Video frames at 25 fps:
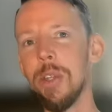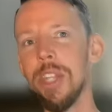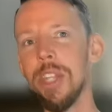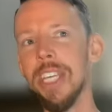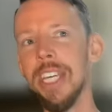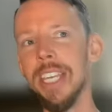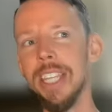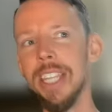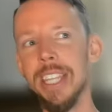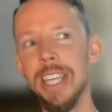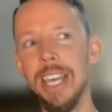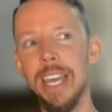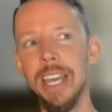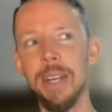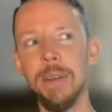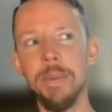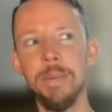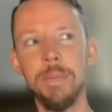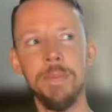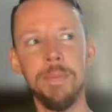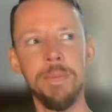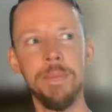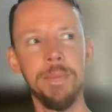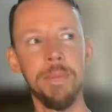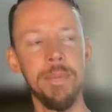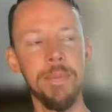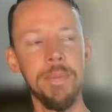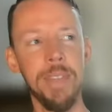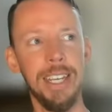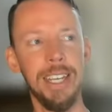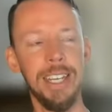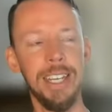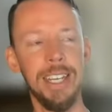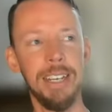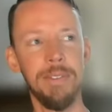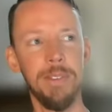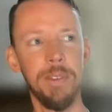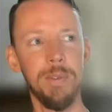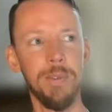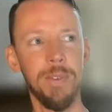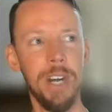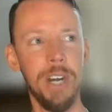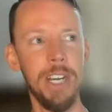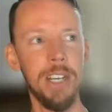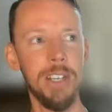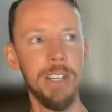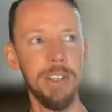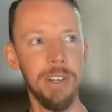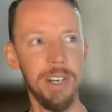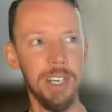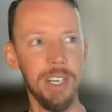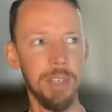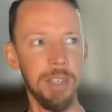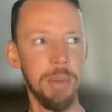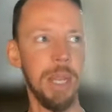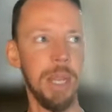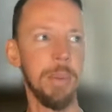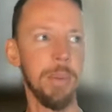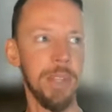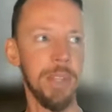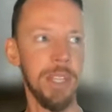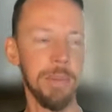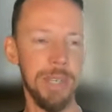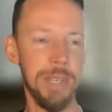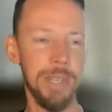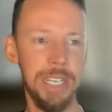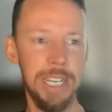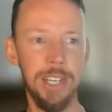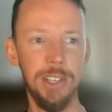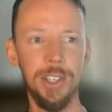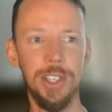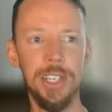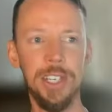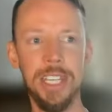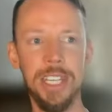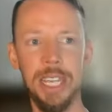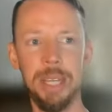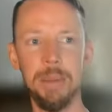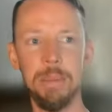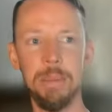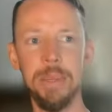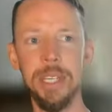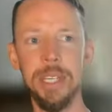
think then, and if you've read Turing's paper, The Imitation Game,